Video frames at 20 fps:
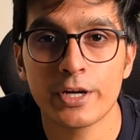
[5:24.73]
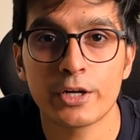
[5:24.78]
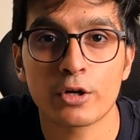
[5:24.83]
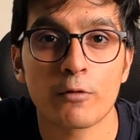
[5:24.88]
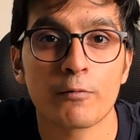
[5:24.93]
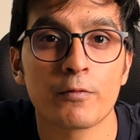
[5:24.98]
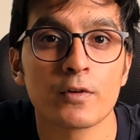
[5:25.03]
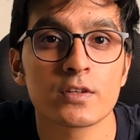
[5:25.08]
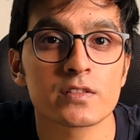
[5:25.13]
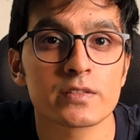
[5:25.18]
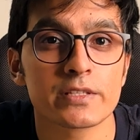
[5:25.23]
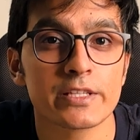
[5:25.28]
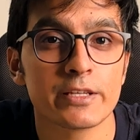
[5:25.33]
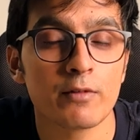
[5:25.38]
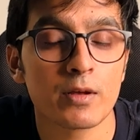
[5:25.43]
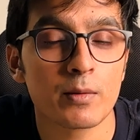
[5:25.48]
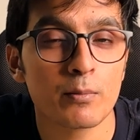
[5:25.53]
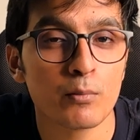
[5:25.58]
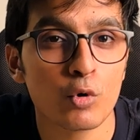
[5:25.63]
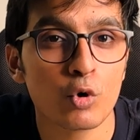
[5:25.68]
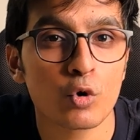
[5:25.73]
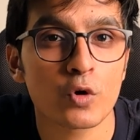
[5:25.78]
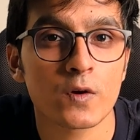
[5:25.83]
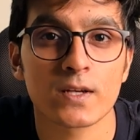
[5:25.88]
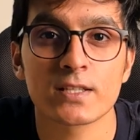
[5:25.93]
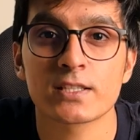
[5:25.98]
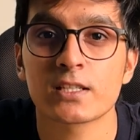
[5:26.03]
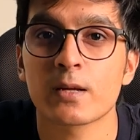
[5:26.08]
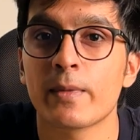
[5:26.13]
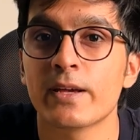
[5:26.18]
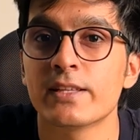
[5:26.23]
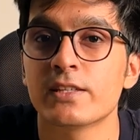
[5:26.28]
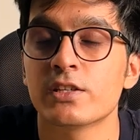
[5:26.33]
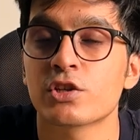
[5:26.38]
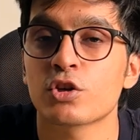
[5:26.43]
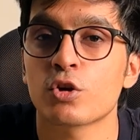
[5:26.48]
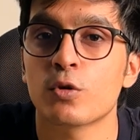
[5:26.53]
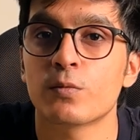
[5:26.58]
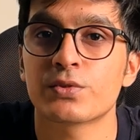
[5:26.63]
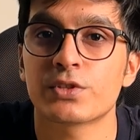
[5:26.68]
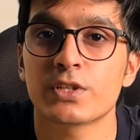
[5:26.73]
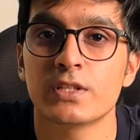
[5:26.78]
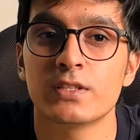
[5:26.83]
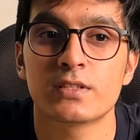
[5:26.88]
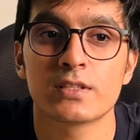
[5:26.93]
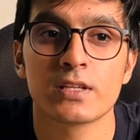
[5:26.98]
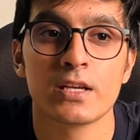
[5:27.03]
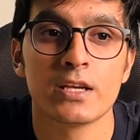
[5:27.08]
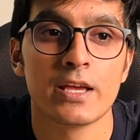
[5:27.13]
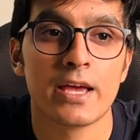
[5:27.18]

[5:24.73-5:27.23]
It offers even more customization options